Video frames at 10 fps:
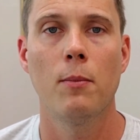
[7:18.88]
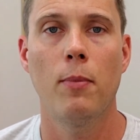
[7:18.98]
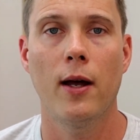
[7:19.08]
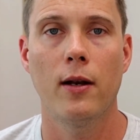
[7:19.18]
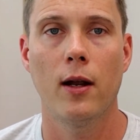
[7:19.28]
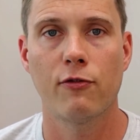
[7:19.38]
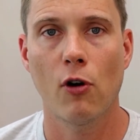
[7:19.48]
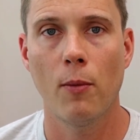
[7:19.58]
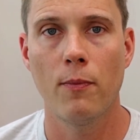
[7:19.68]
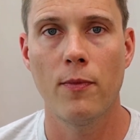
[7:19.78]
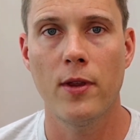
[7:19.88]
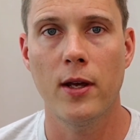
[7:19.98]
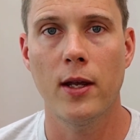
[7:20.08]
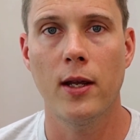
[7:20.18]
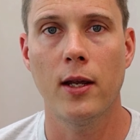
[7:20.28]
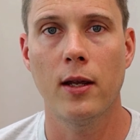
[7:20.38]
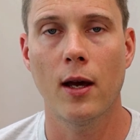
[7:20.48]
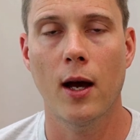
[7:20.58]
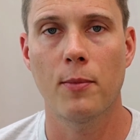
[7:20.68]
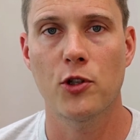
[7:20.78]
But from the
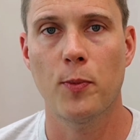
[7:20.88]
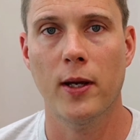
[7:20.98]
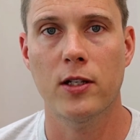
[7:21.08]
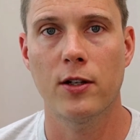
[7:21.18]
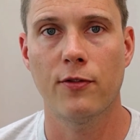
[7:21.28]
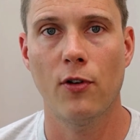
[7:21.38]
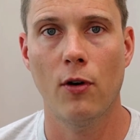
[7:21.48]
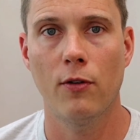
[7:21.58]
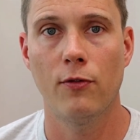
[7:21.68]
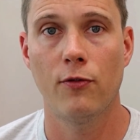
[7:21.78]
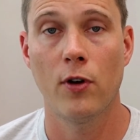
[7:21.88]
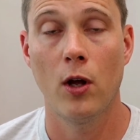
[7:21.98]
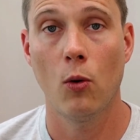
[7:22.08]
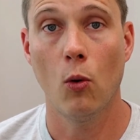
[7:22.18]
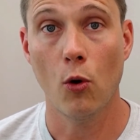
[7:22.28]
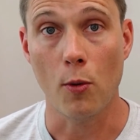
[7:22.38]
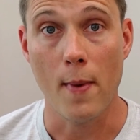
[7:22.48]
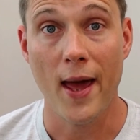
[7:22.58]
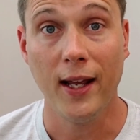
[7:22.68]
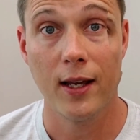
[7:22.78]
perspective of
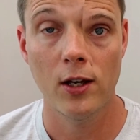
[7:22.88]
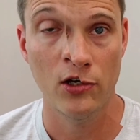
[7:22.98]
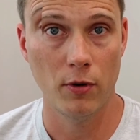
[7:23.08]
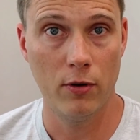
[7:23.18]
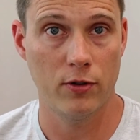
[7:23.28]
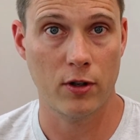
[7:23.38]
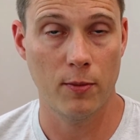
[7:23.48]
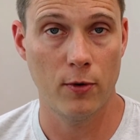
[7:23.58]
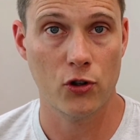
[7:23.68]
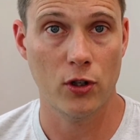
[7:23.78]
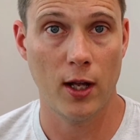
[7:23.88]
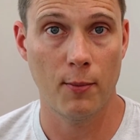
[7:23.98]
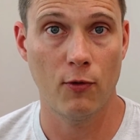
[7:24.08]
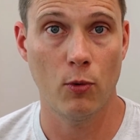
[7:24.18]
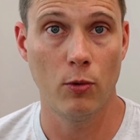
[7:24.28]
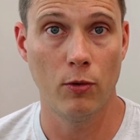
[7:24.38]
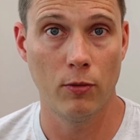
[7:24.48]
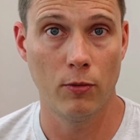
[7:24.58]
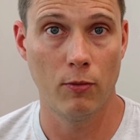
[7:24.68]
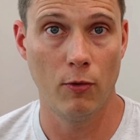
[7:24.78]
Automatic, who's the commercial arm of
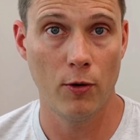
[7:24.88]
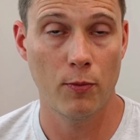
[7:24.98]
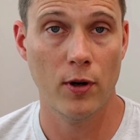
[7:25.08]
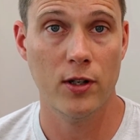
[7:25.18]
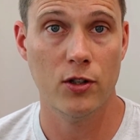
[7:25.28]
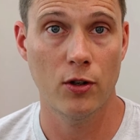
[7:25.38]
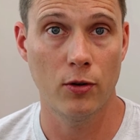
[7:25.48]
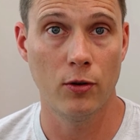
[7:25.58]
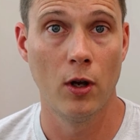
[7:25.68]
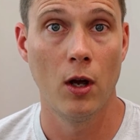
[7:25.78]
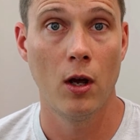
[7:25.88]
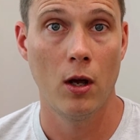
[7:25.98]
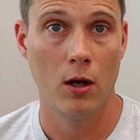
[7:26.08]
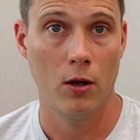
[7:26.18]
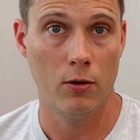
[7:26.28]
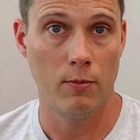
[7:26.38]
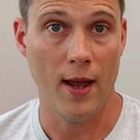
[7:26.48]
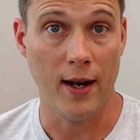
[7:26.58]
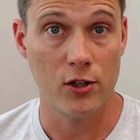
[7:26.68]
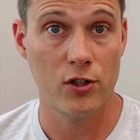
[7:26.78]
WordPress, who
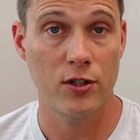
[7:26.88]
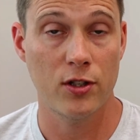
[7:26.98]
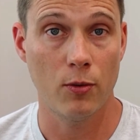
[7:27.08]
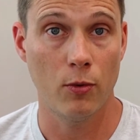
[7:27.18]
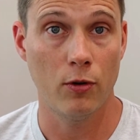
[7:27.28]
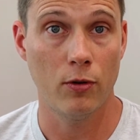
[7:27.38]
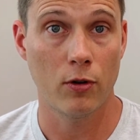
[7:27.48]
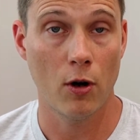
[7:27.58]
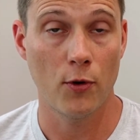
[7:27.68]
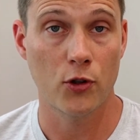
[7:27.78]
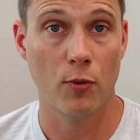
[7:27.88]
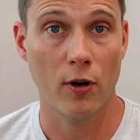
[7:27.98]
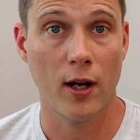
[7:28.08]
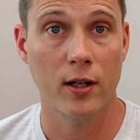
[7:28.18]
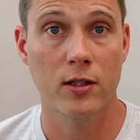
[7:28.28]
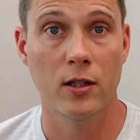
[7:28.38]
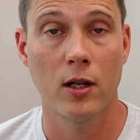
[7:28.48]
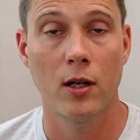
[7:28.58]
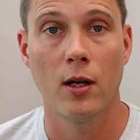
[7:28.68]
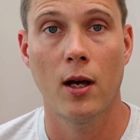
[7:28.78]
manages the WooCommerce product,
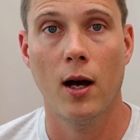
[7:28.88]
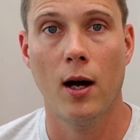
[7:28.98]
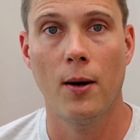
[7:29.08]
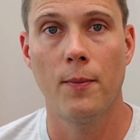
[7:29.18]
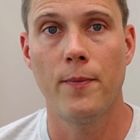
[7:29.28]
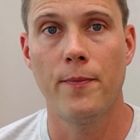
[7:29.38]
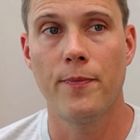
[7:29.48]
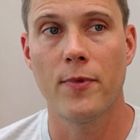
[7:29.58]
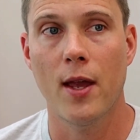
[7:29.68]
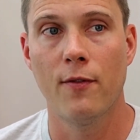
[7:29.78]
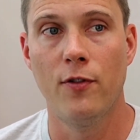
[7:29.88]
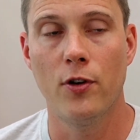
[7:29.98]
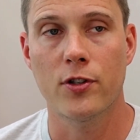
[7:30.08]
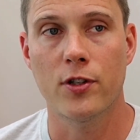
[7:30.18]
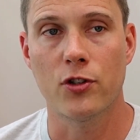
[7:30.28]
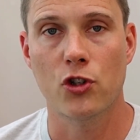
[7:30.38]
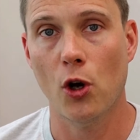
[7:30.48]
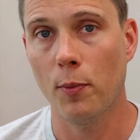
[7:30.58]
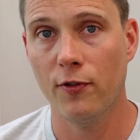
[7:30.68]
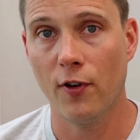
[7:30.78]
versus
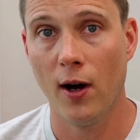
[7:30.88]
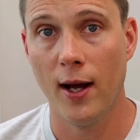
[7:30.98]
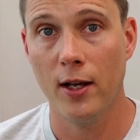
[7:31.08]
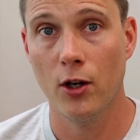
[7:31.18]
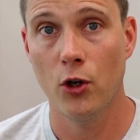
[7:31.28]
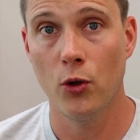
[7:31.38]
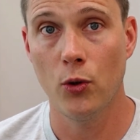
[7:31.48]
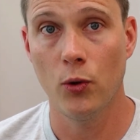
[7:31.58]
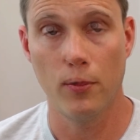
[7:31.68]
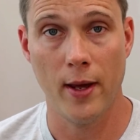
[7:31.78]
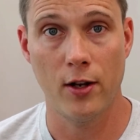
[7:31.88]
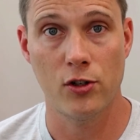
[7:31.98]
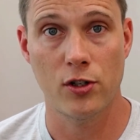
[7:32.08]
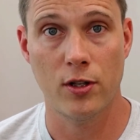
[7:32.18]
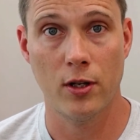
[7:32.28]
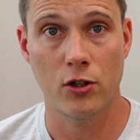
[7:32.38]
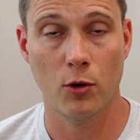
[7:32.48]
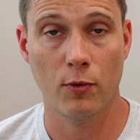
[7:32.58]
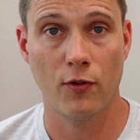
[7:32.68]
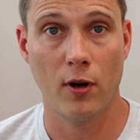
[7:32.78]
Shopify, who manage the
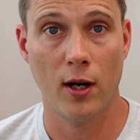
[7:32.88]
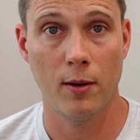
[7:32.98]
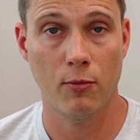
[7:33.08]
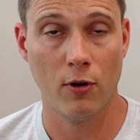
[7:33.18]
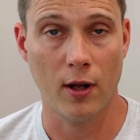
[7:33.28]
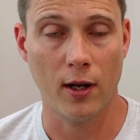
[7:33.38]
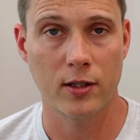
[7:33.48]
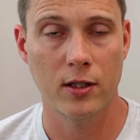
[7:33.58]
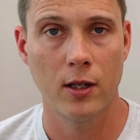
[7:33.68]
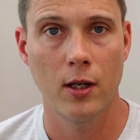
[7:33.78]
Shopify product,